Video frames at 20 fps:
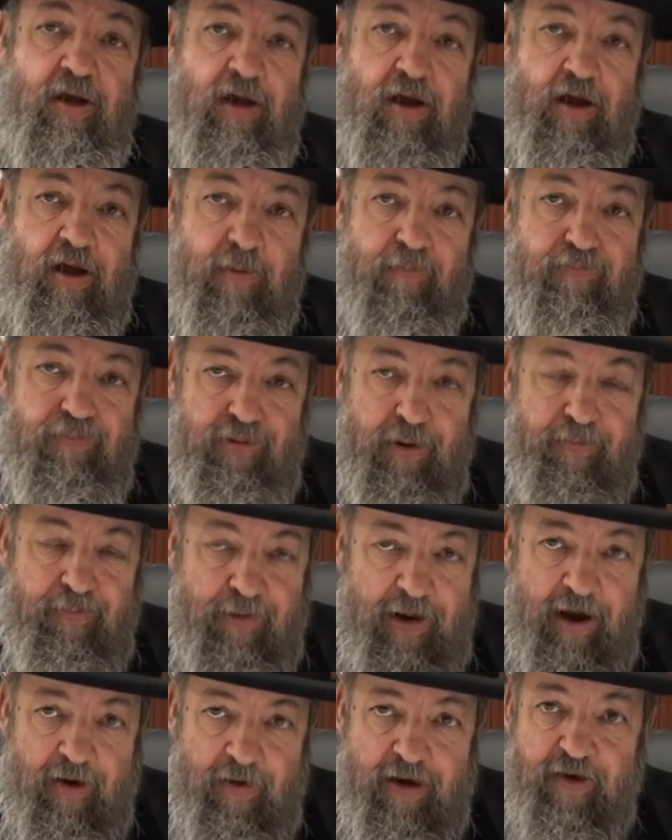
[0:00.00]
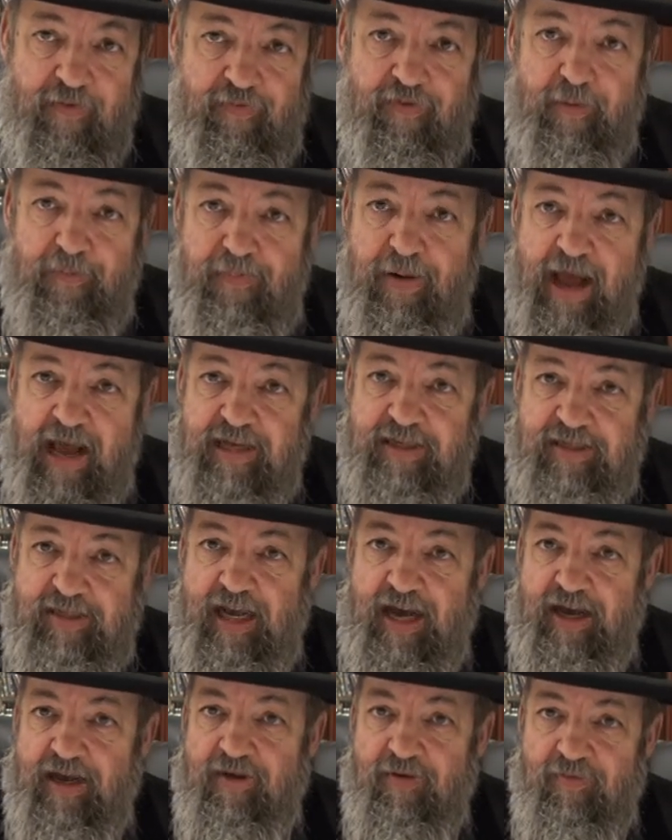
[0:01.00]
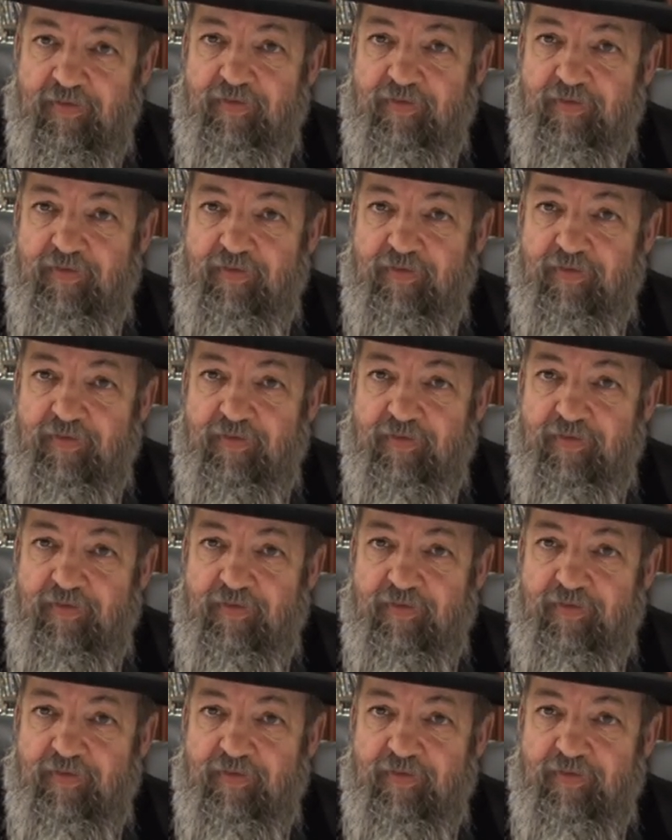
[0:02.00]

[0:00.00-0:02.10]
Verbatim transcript: uh, preparing for Pesach,